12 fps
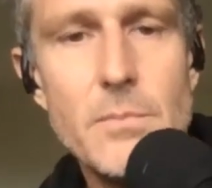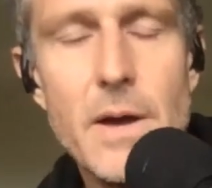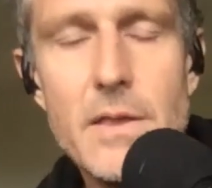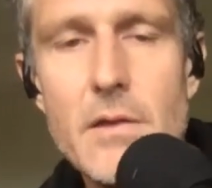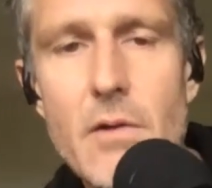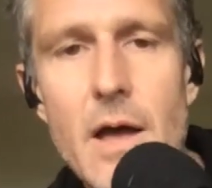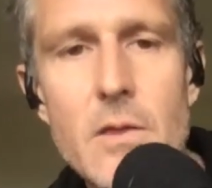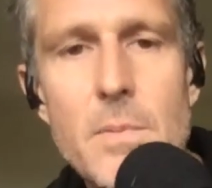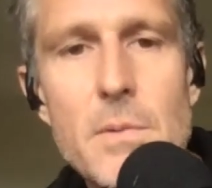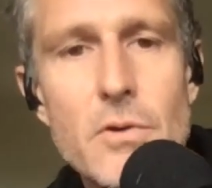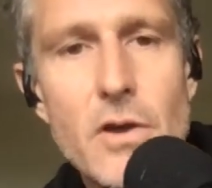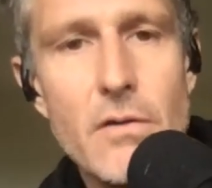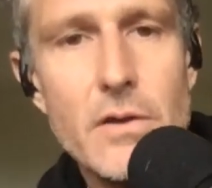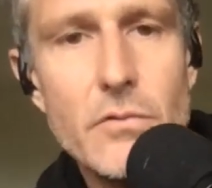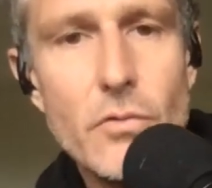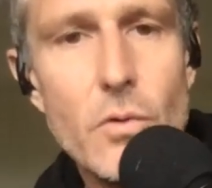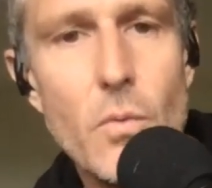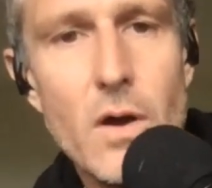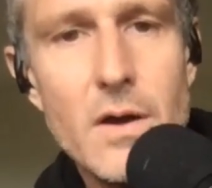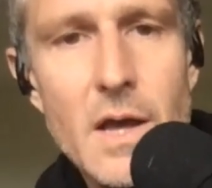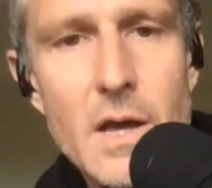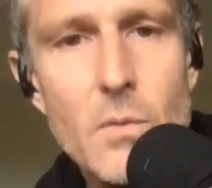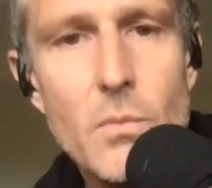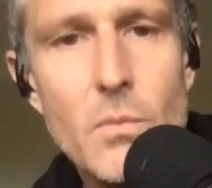But there are other people going through what
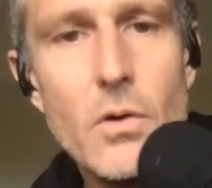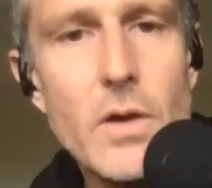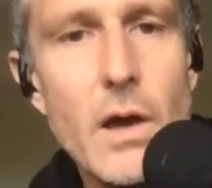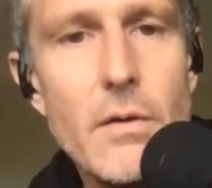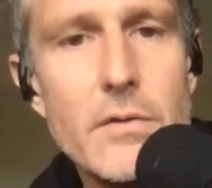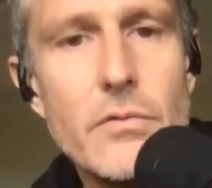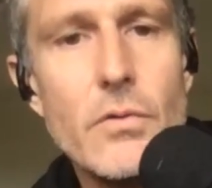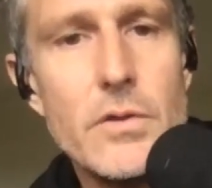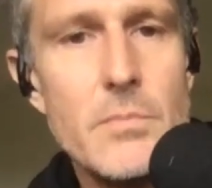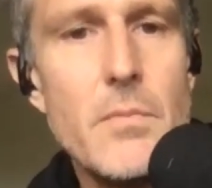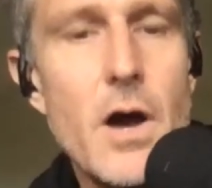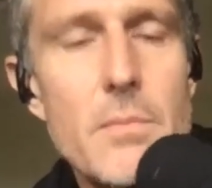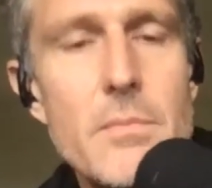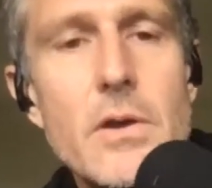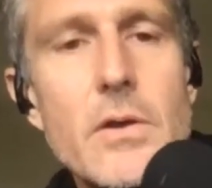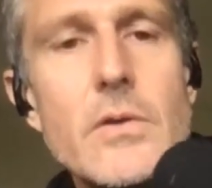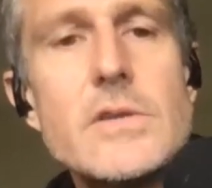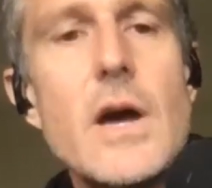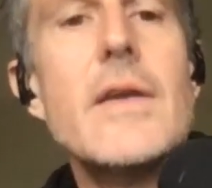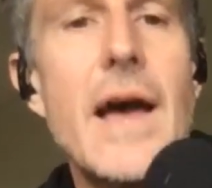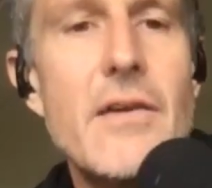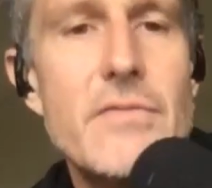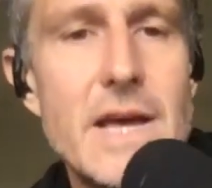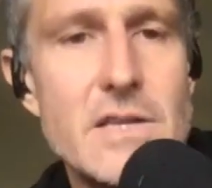we're all going through at the moment who don't
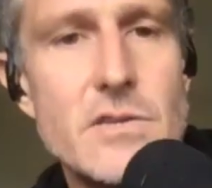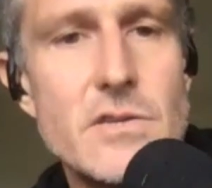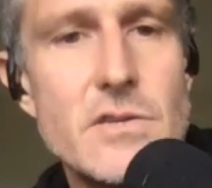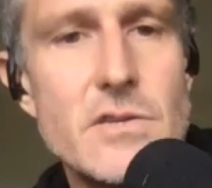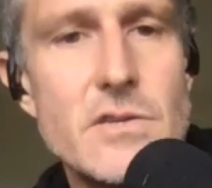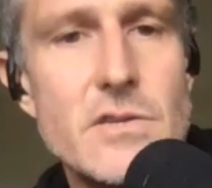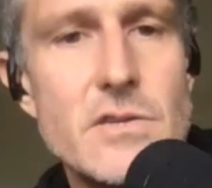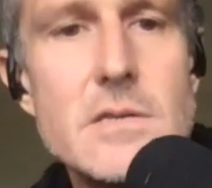have that security.